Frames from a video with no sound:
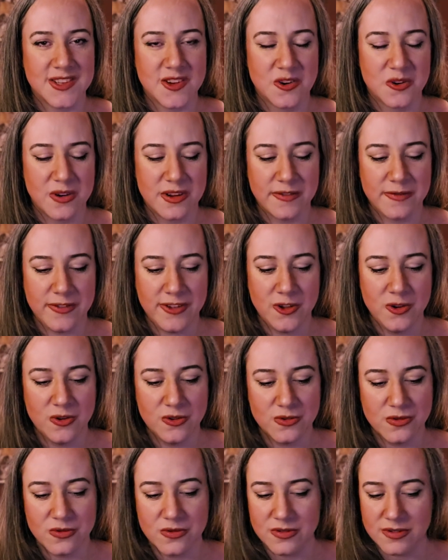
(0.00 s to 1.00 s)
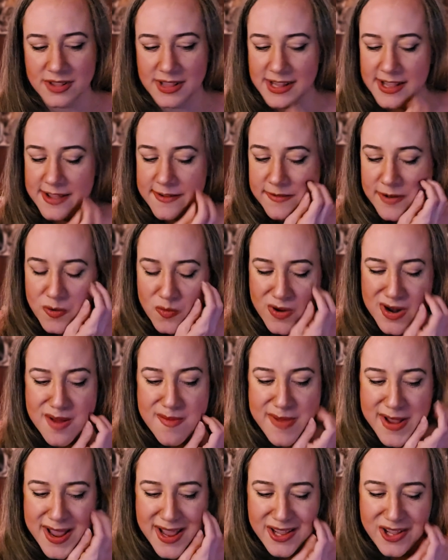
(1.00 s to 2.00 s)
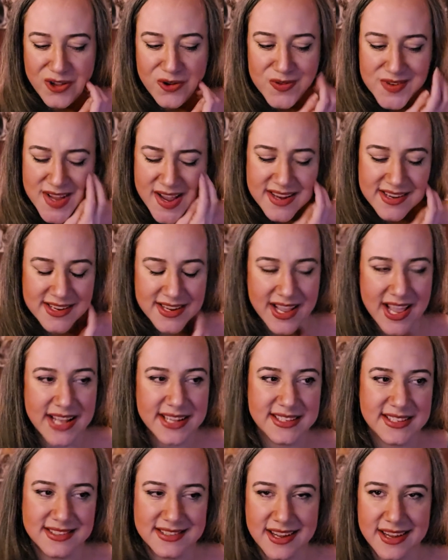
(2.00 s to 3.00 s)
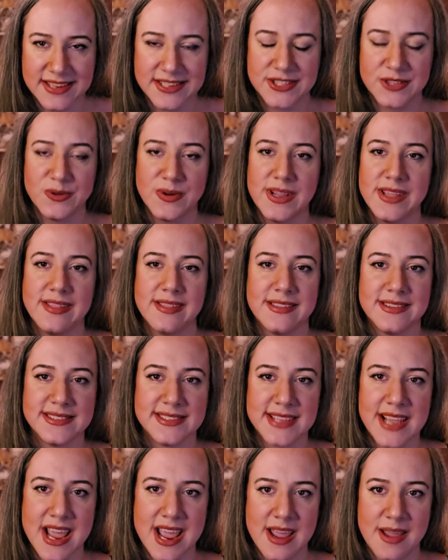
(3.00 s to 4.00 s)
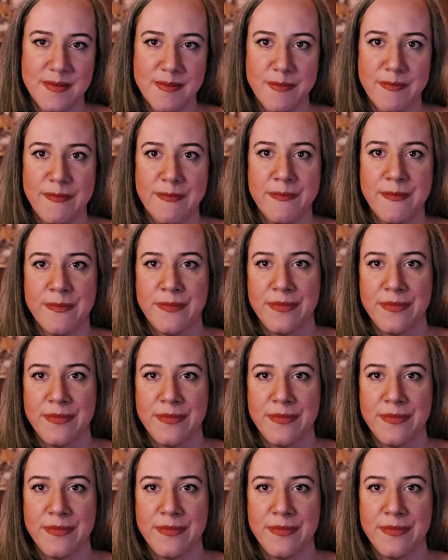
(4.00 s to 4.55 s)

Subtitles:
So if you live in Winnipeg, you tend to get stuck doing the same